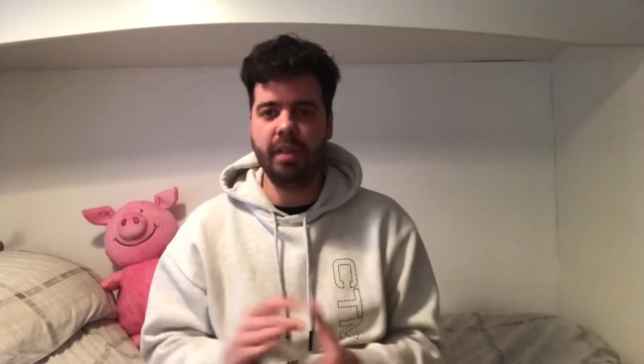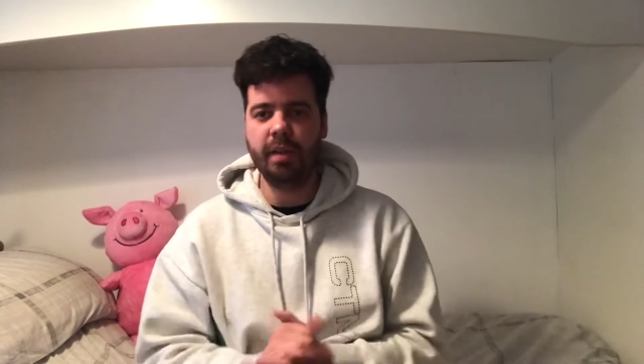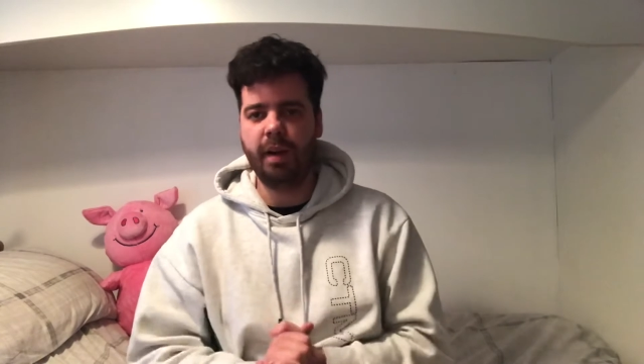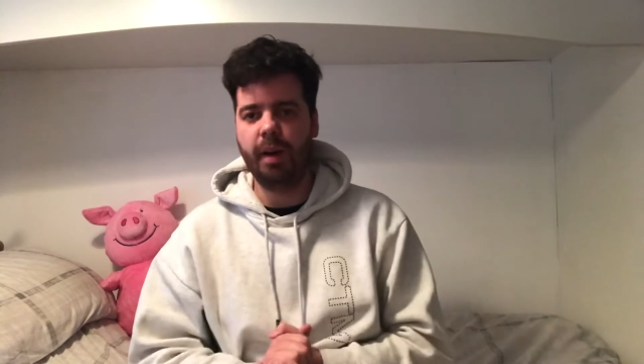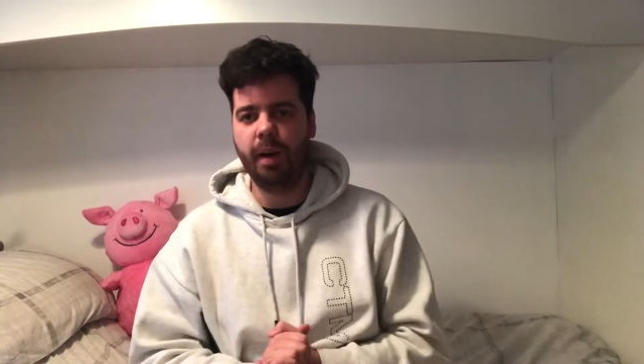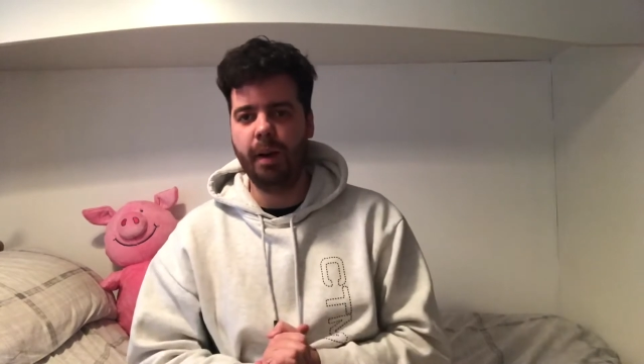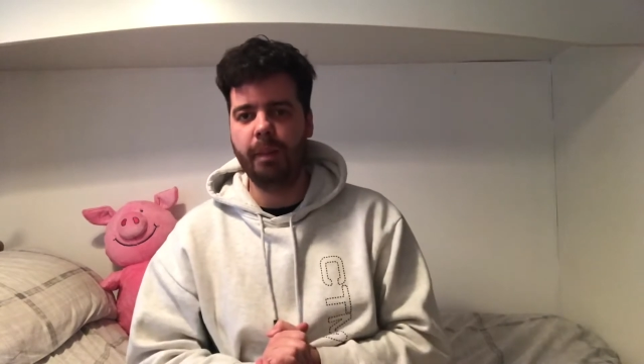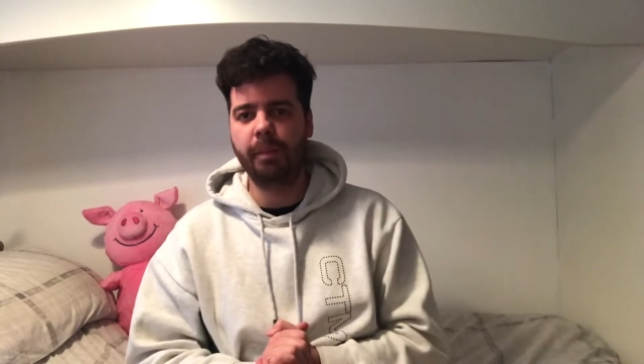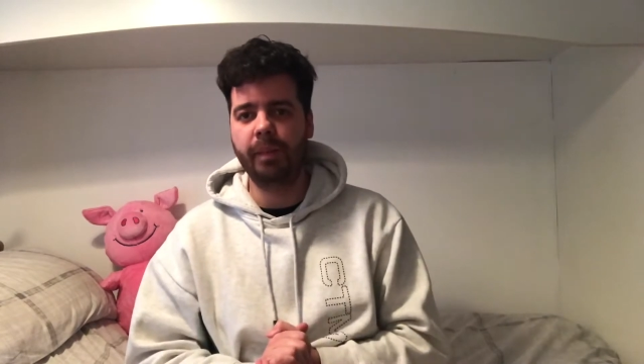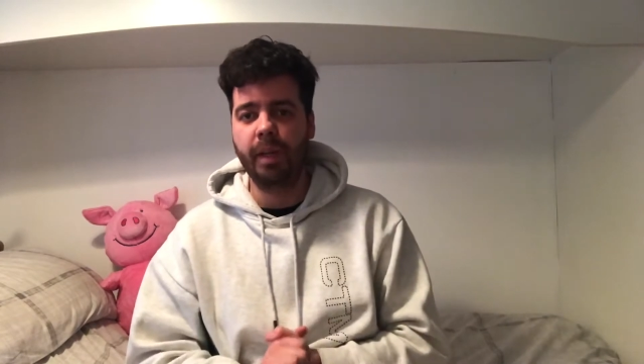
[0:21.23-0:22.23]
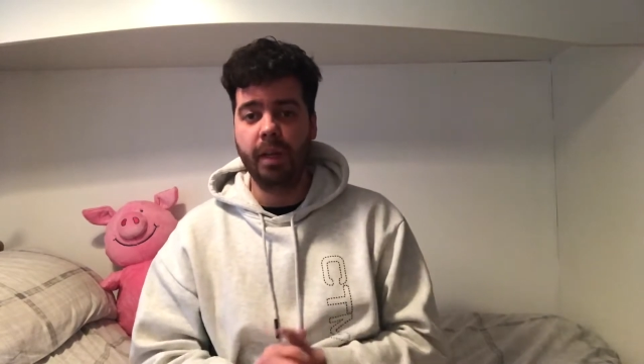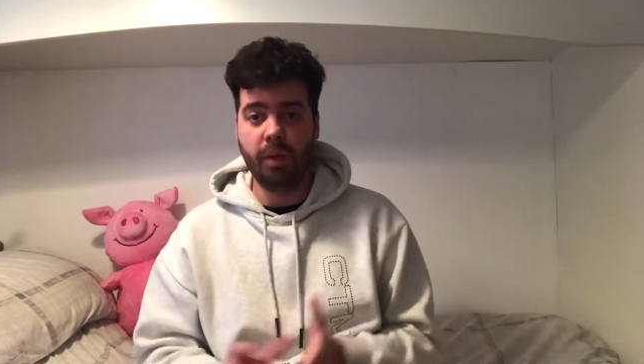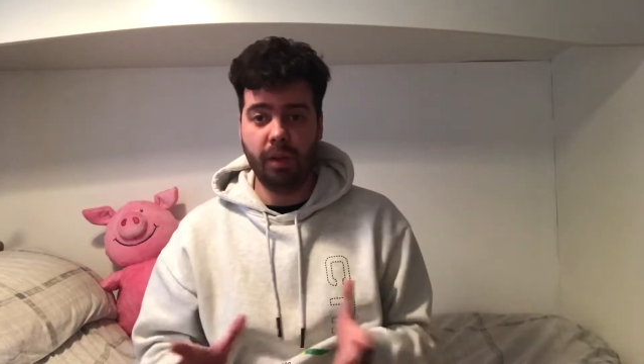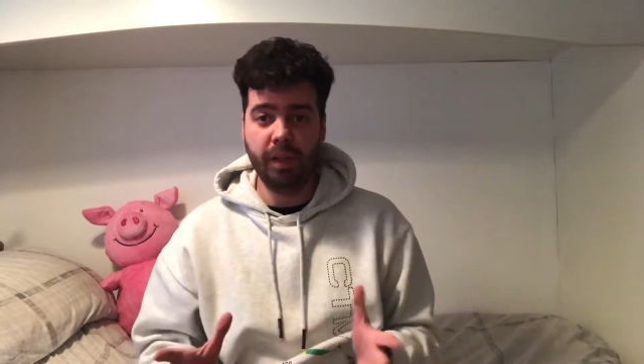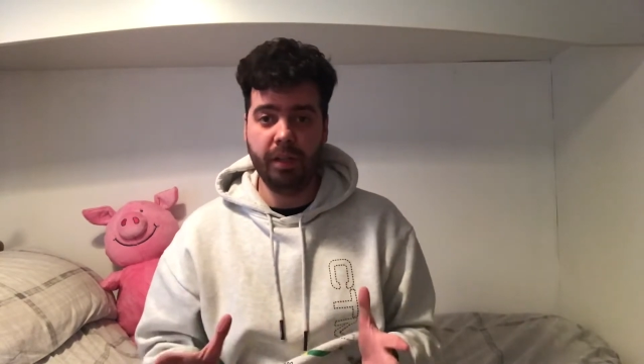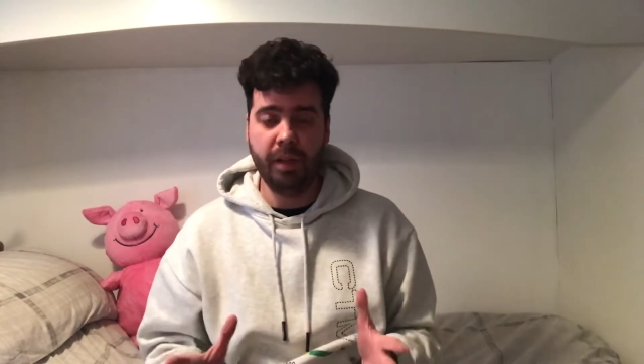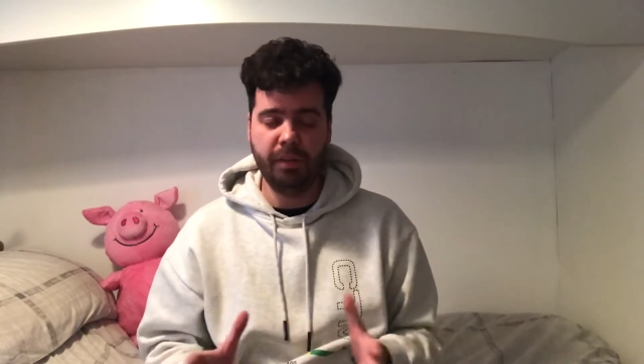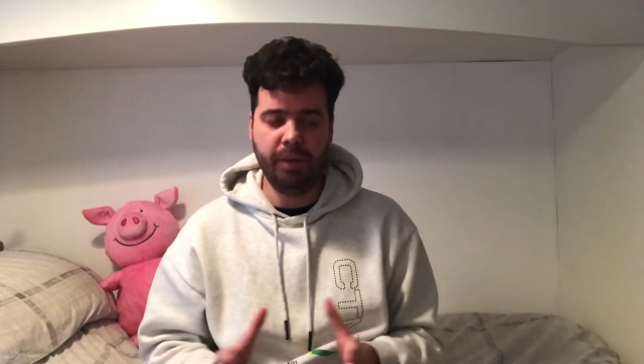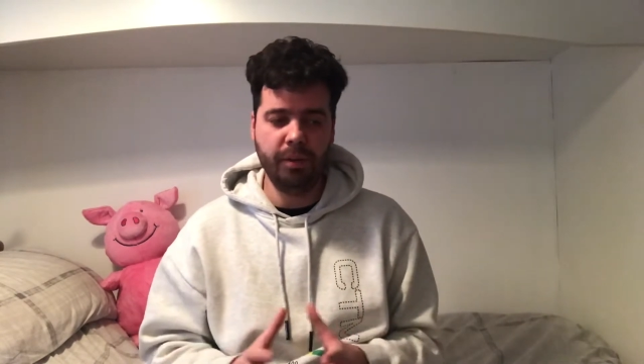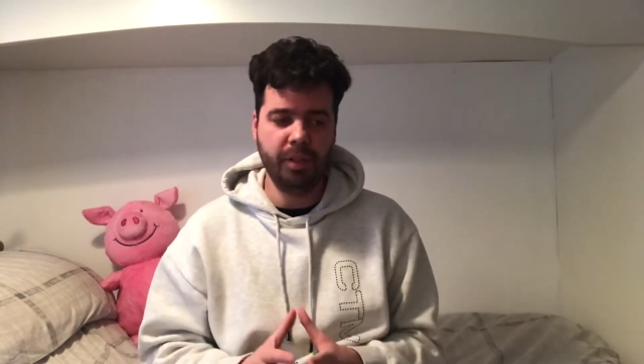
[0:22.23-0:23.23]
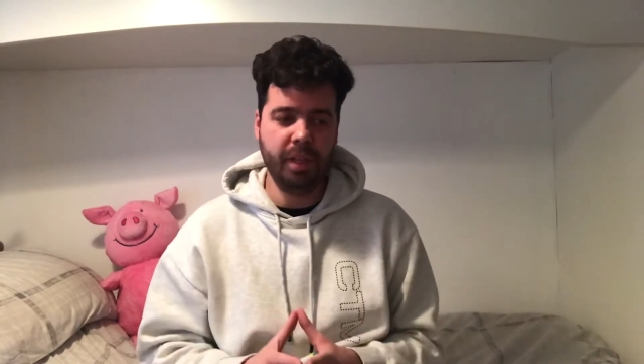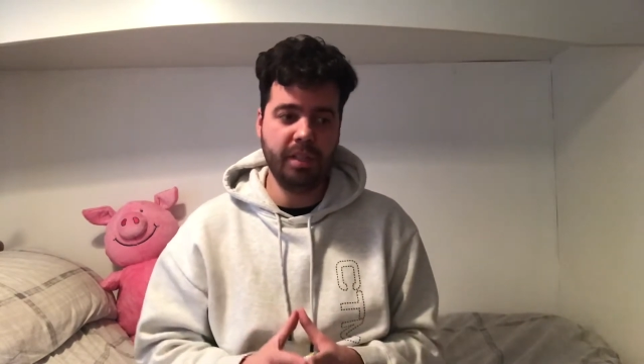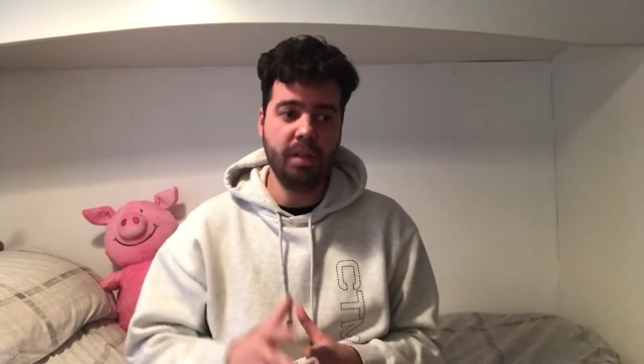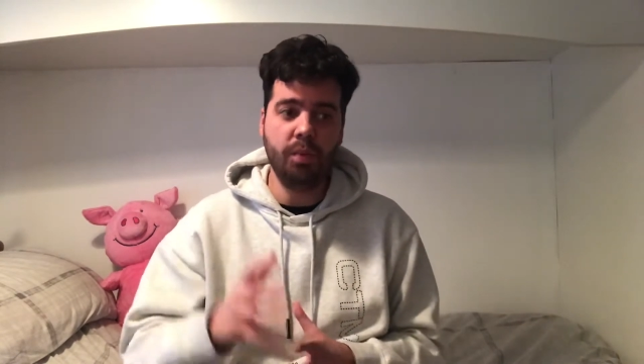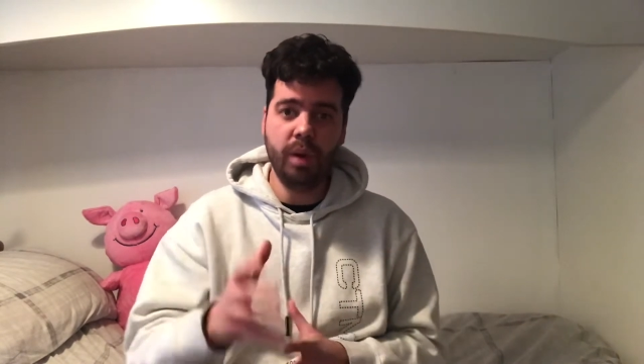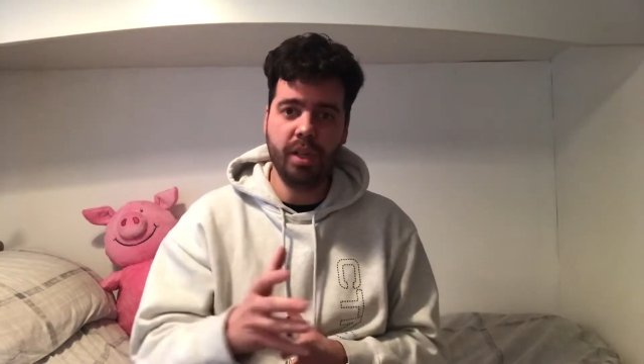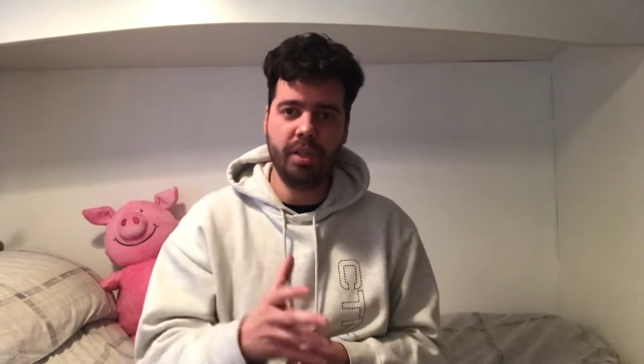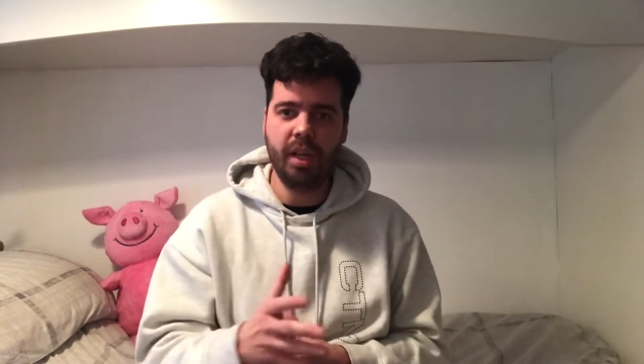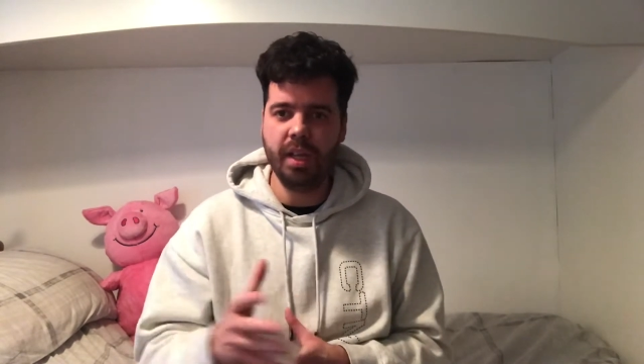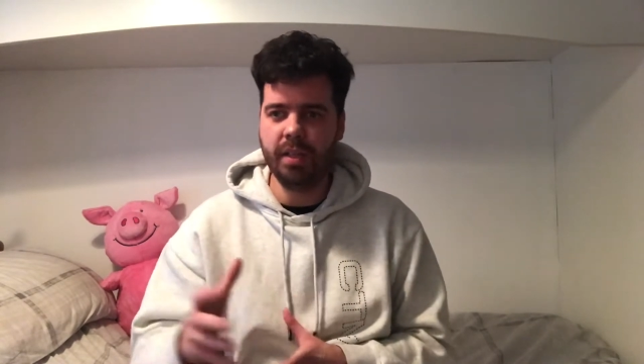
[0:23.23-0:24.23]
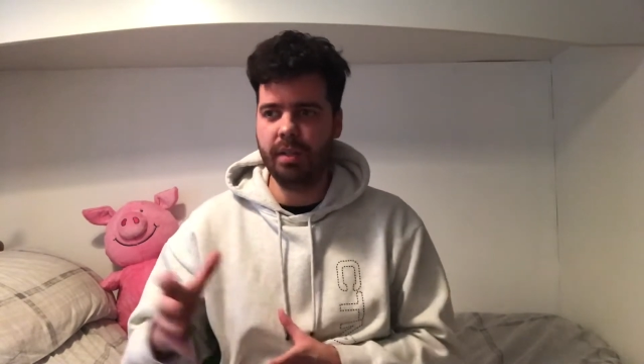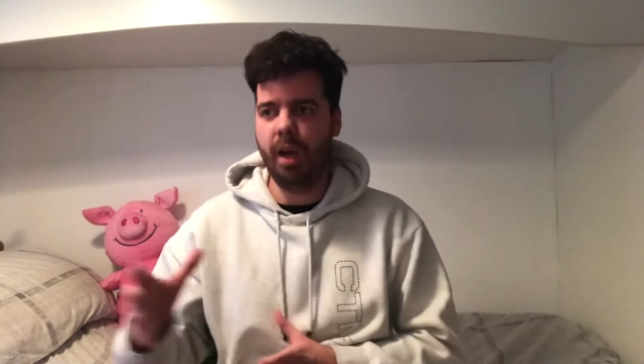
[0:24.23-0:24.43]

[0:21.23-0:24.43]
Got another NFL jersey which is